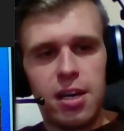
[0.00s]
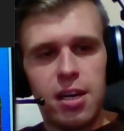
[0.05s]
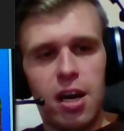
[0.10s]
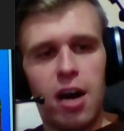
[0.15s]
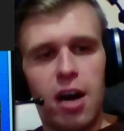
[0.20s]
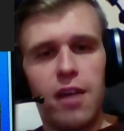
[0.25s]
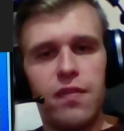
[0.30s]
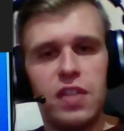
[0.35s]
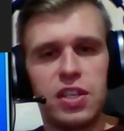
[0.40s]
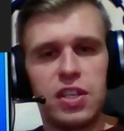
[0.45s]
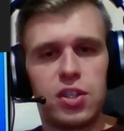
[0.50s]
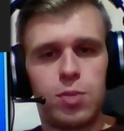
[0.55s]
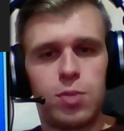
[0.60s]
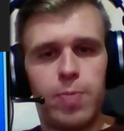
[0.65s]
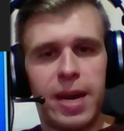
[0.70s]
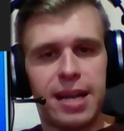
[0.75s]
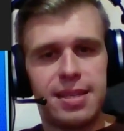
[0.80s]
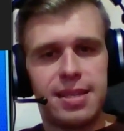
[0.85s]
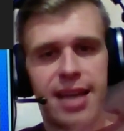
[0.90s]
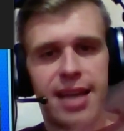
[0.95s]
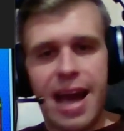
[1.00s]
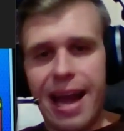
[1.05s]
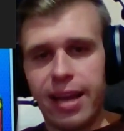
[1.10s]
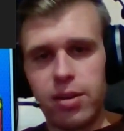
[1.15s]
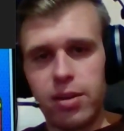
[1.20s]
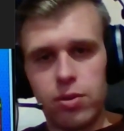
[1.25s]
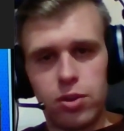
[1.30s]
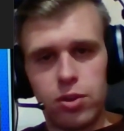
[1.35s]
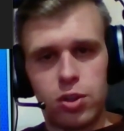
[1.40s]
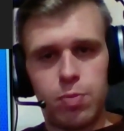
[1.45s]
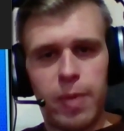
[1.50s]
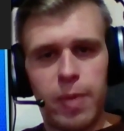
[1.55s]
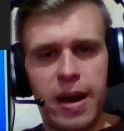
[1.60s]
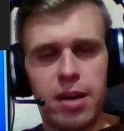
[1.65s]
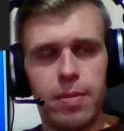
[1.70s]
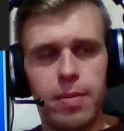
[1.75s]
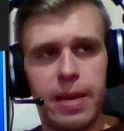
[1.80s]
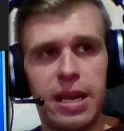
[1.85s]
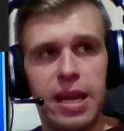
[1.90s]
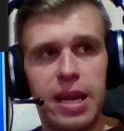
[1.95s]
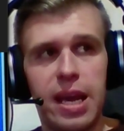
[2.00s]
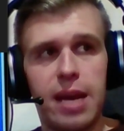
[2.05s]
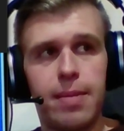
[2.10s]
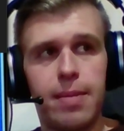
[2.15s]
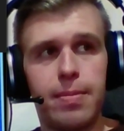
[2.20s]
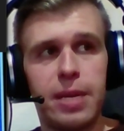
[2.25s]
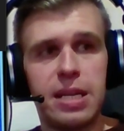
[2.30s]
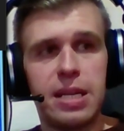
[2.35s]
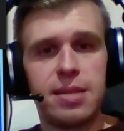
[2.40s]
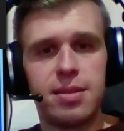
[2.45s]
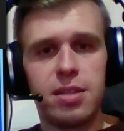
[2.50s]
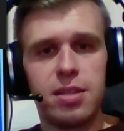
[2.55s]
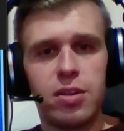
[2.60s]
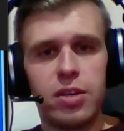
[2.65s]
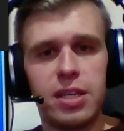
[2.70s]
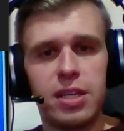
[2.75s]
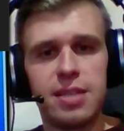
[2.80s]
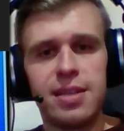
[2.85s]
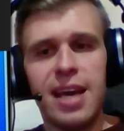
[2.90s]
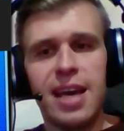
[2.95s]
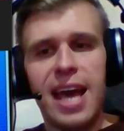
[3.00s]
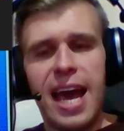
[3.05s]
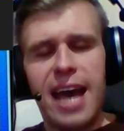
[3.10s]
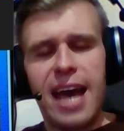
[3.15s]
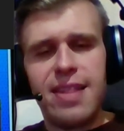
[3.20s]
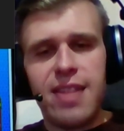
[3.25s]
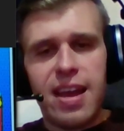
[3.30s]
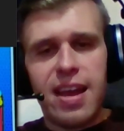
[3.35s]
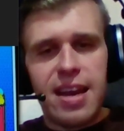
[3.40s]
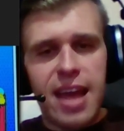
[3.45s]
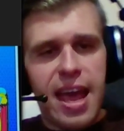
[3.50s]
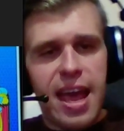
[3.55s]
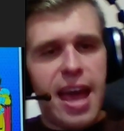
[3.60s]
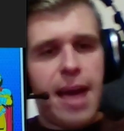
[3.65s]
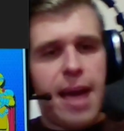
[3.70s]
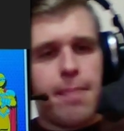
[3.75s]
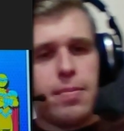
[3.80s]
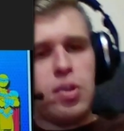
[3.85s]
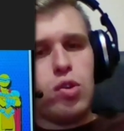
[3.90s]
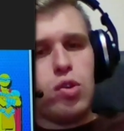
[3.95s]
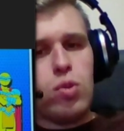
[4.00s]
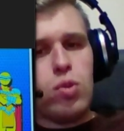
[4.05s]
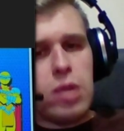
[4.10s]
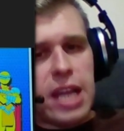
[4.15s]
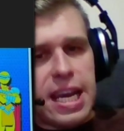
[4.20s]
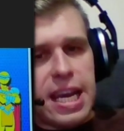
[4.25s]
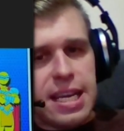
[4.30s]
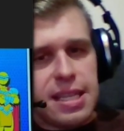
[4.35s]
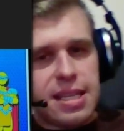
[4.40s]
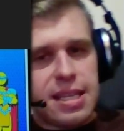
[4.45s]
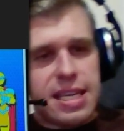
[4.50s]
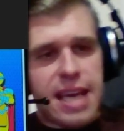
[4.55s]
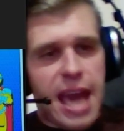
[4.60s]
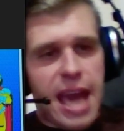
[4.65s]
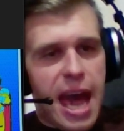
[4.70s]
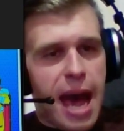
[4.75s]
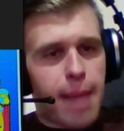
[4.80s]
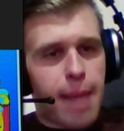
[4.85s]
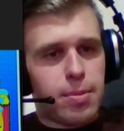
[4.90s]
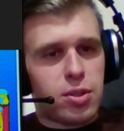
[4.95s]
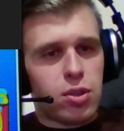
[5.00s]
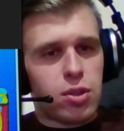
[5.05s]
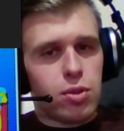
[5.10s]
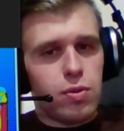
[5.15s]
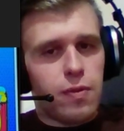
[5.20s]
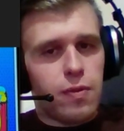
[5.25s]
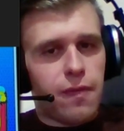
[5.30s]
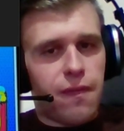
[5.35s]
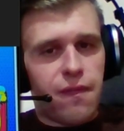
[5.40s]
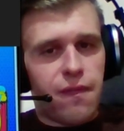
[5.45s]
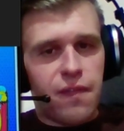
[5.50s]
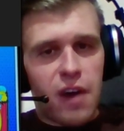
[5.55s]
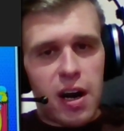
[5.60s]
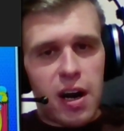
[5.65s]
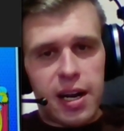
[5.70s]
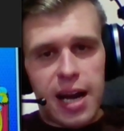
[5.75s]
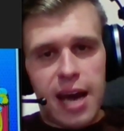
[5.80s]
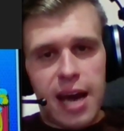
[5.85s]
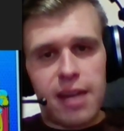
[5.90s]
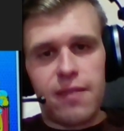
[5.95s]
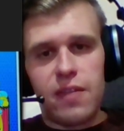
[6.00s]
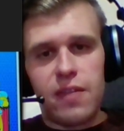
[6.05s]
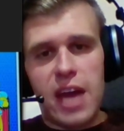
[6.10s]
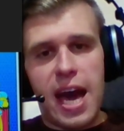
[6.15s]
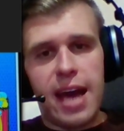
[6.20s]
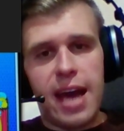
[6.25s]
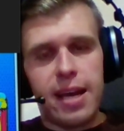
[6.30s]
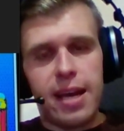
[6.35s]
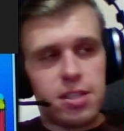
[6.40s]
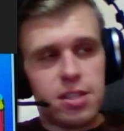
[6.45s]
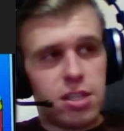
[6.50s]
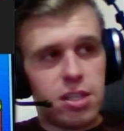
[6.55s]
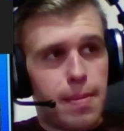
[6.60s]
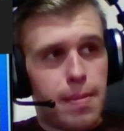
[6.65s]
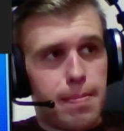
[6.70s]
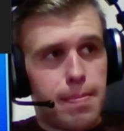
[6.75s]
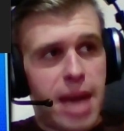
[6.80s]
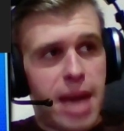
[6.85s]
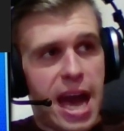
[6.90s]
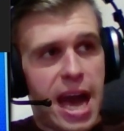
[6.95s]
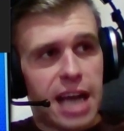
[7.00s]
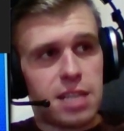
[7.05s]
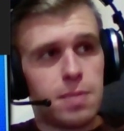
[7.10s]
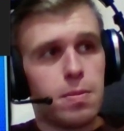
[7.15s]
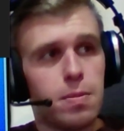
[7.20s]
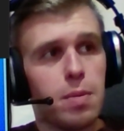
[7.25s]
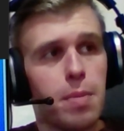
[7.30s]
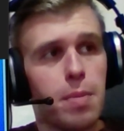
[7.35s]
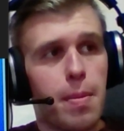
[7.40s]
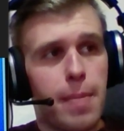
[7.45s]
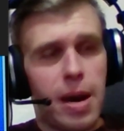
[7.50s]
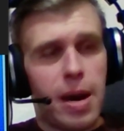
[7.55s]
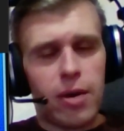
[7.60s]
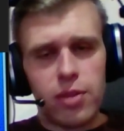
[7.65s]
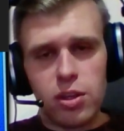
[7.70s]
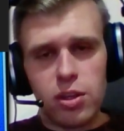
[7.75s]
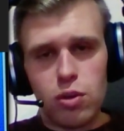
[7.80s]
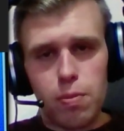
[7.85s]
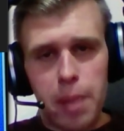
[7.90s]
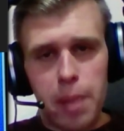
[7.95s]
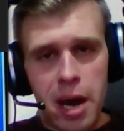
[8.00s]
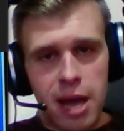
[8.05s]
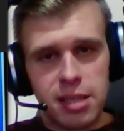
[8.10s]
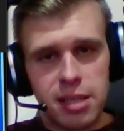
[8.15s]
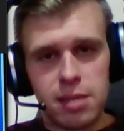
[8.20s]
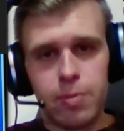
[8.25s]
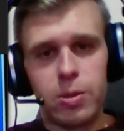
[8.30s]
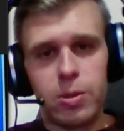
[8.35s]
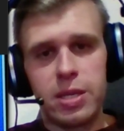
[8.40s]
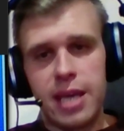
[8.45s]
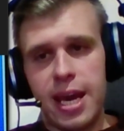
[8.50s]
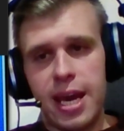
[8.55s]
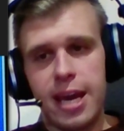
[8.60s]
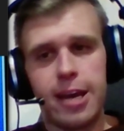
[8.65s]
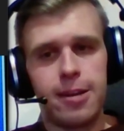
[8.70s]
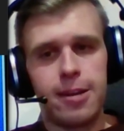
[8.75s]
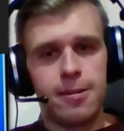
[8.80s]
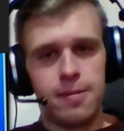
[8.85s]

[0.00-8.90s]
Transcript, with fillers: of the spectacular Spider-Man animated series and then emulate the absolute fuck out of that to the maximum amount that you possibly can.